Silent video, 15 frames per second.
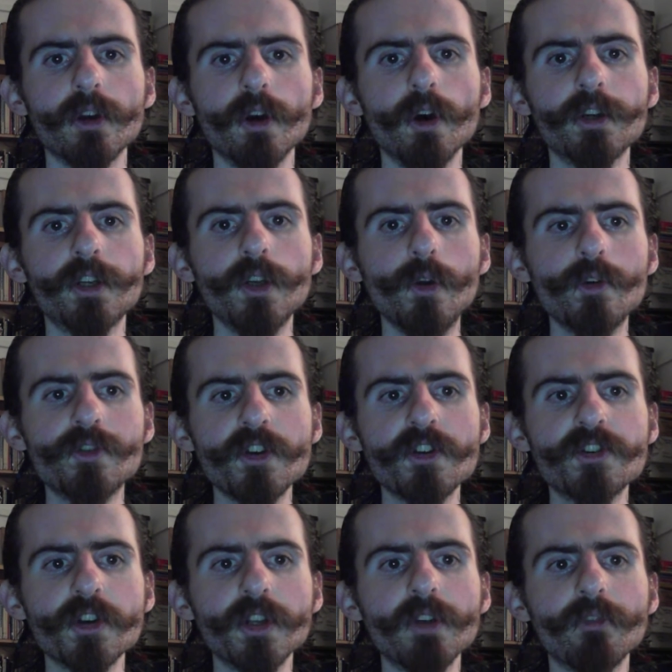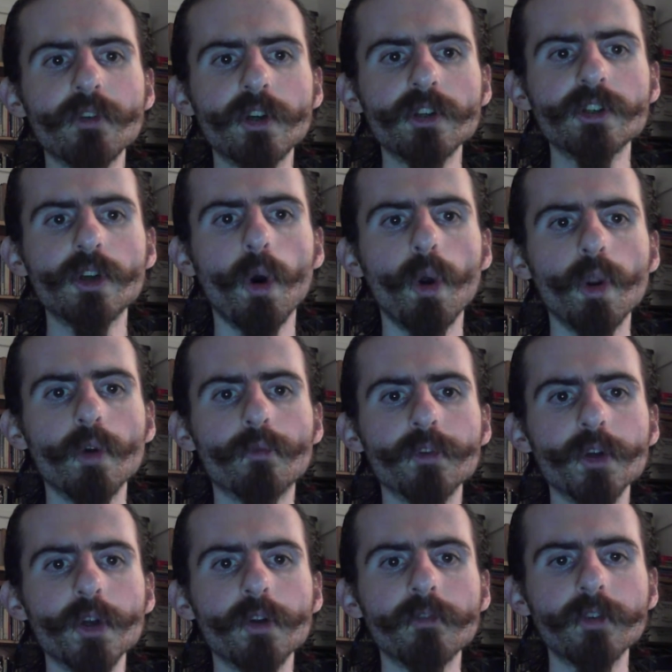her hugely significant goal of
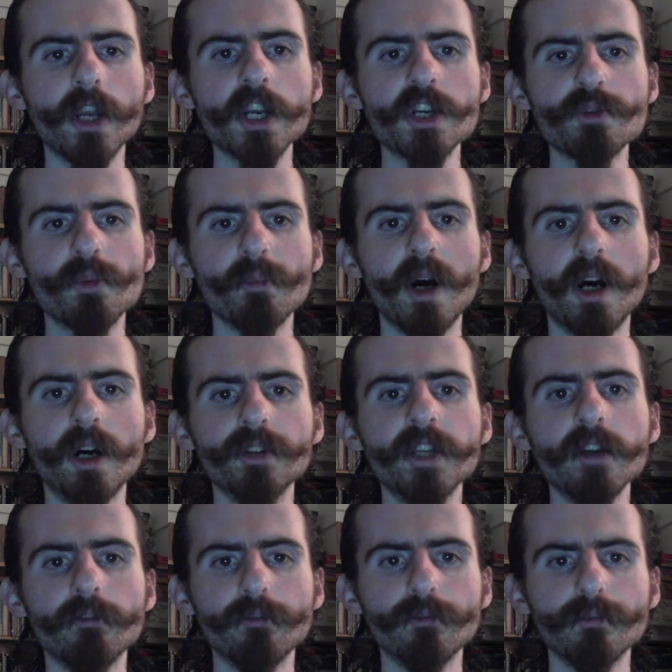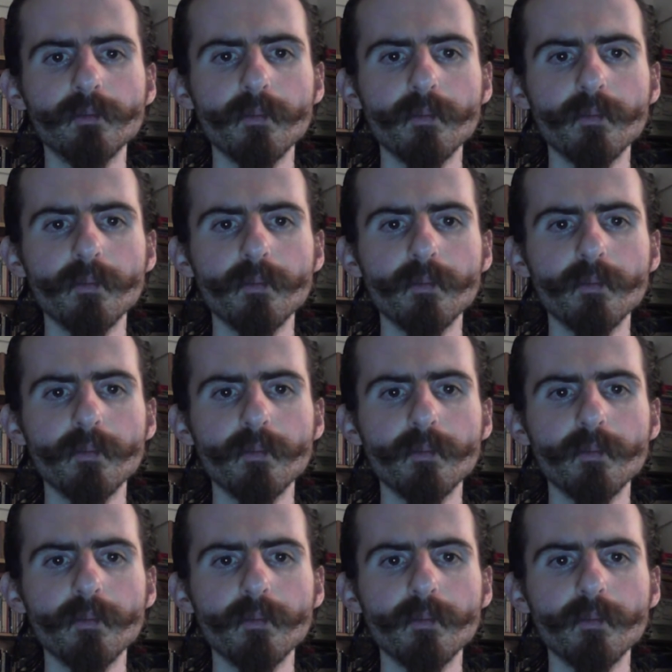reunification with Mahadev,